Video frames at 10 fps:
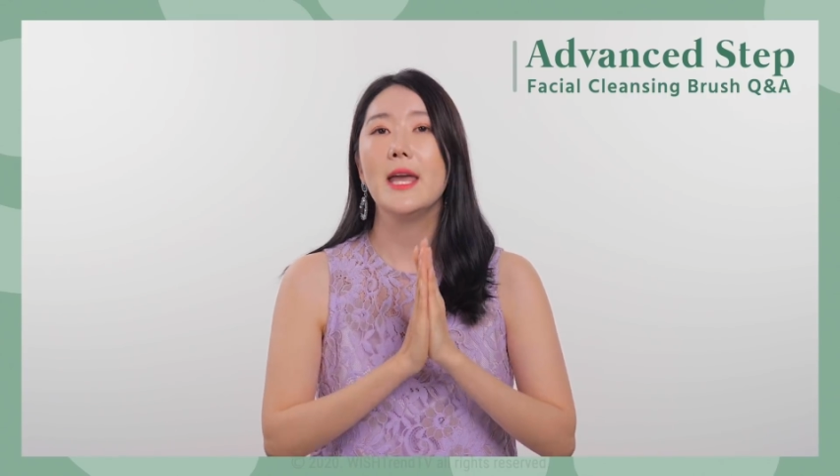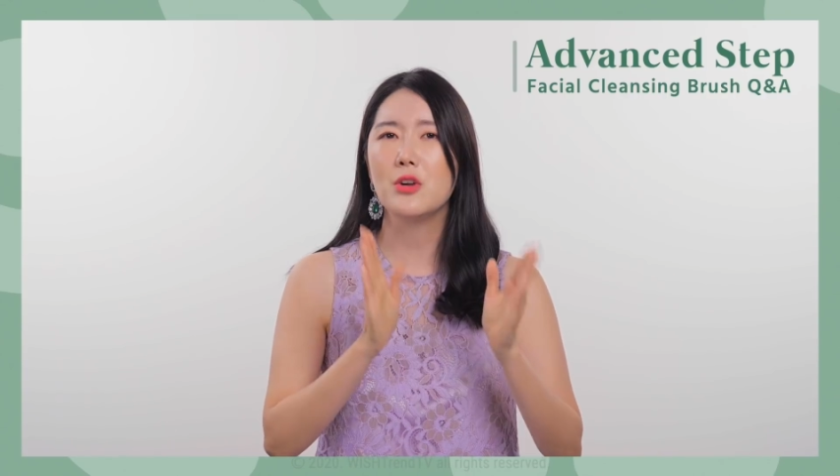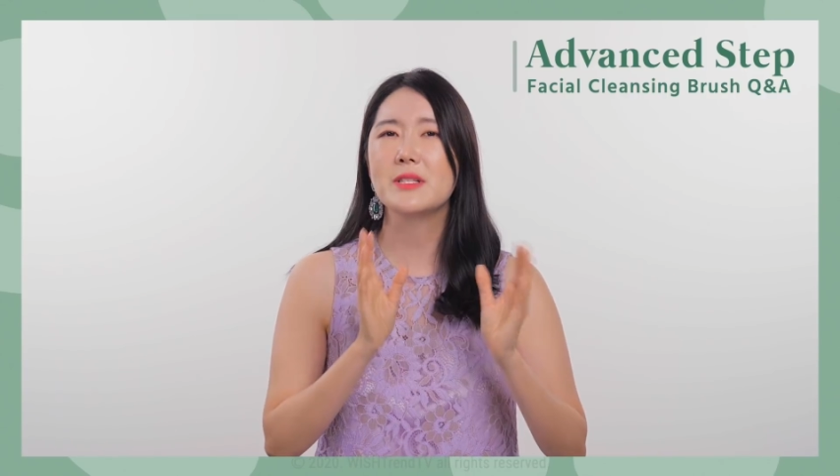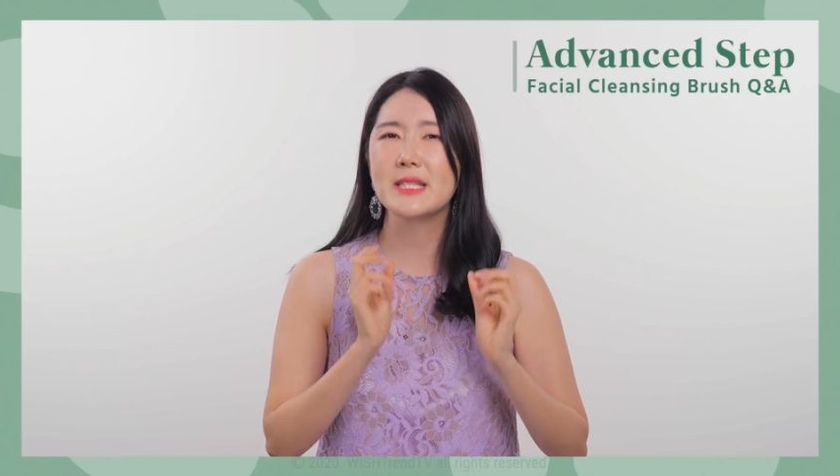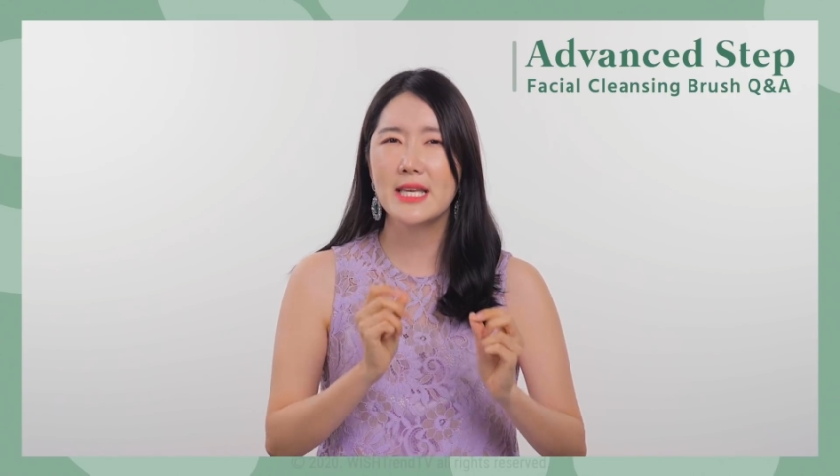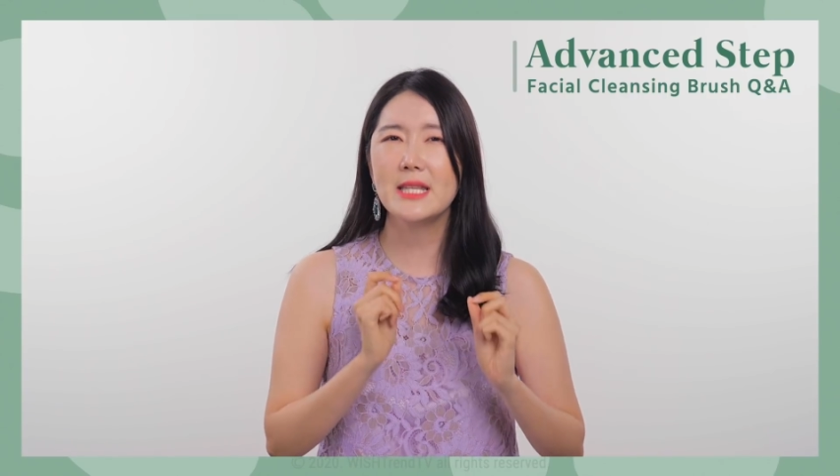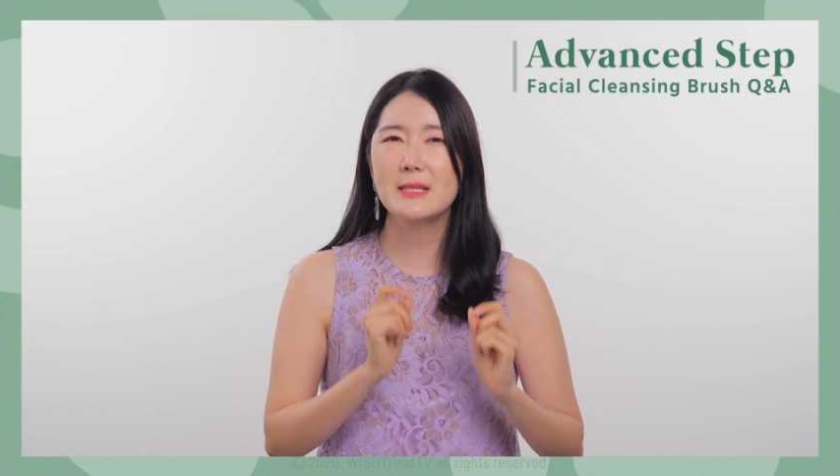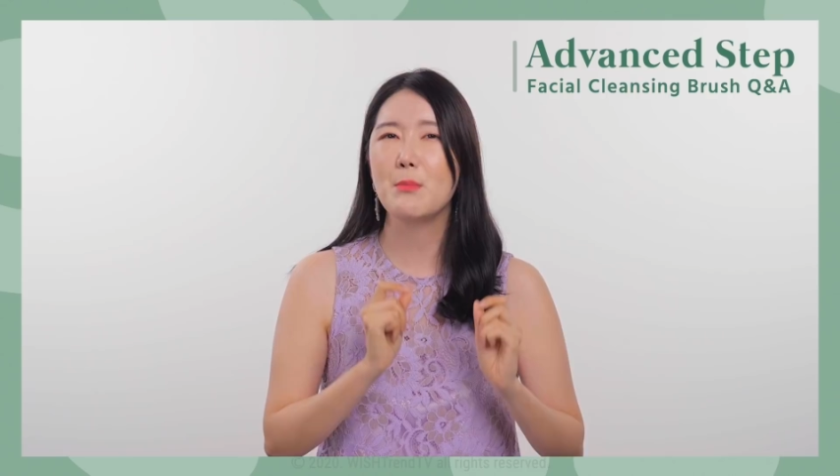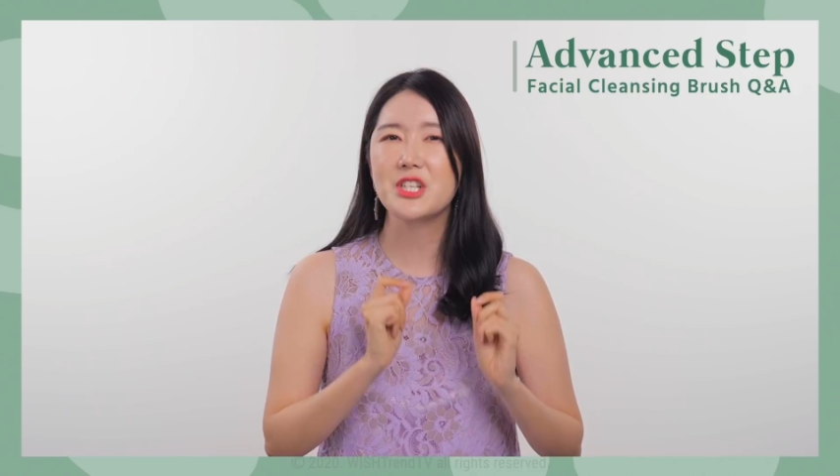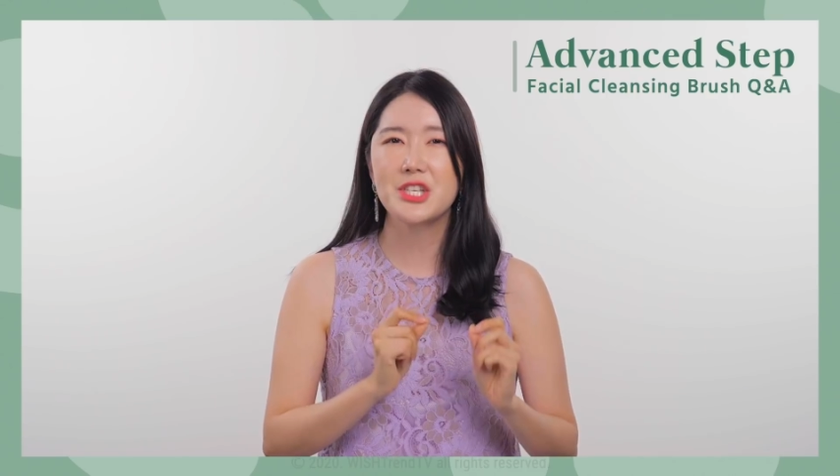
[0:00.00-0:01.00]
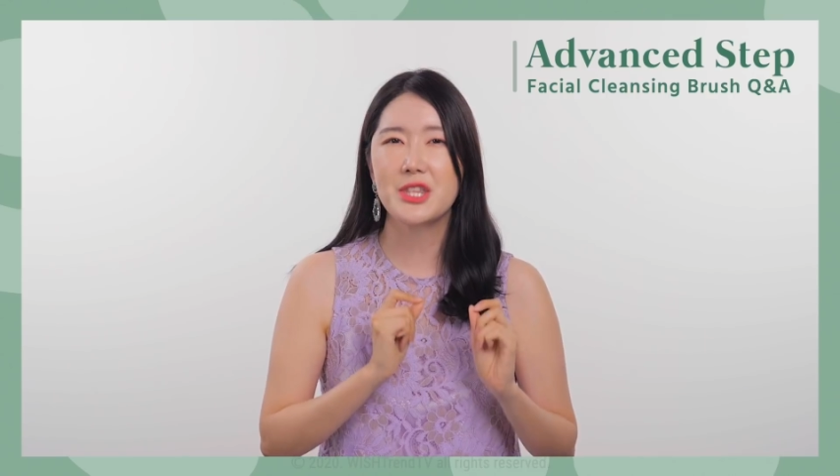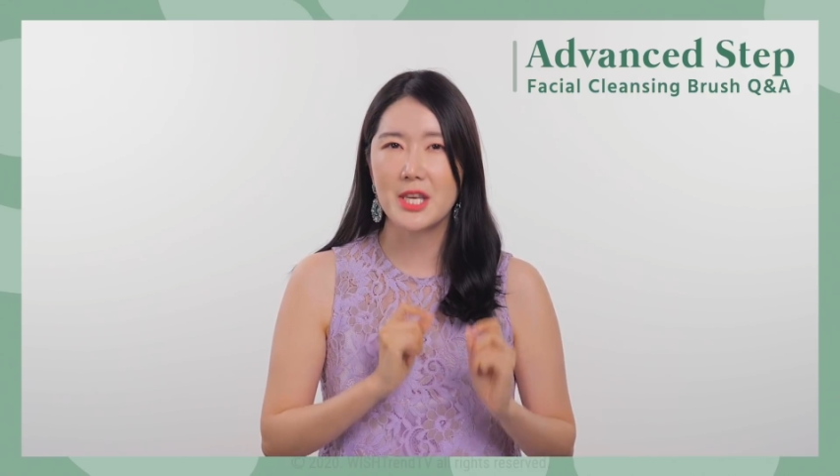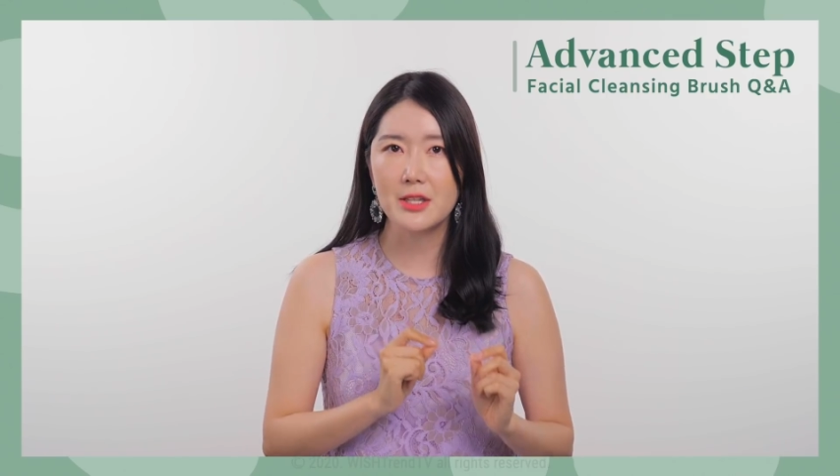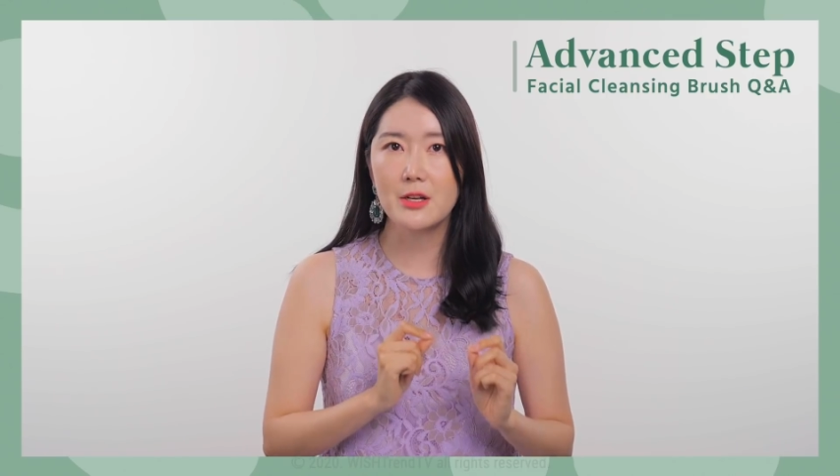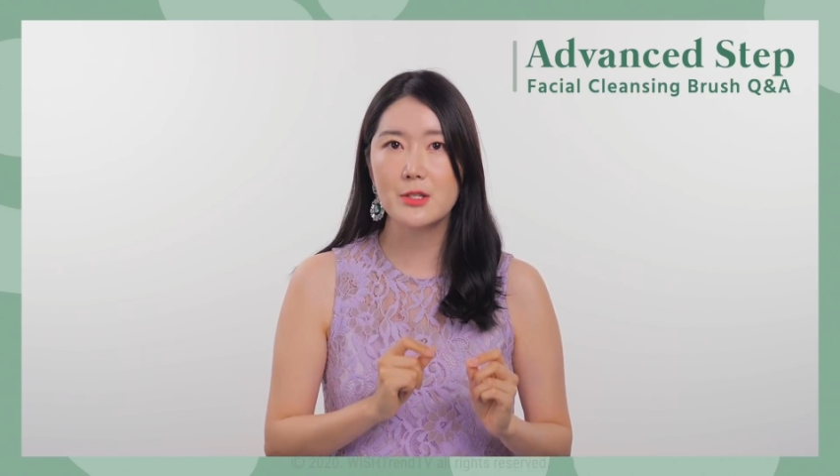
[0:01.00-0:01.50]
your skin is much
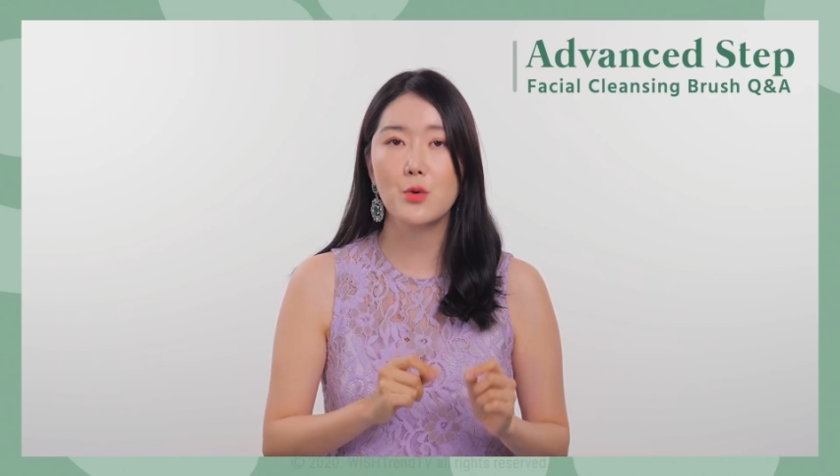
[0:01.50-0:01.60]
thinner,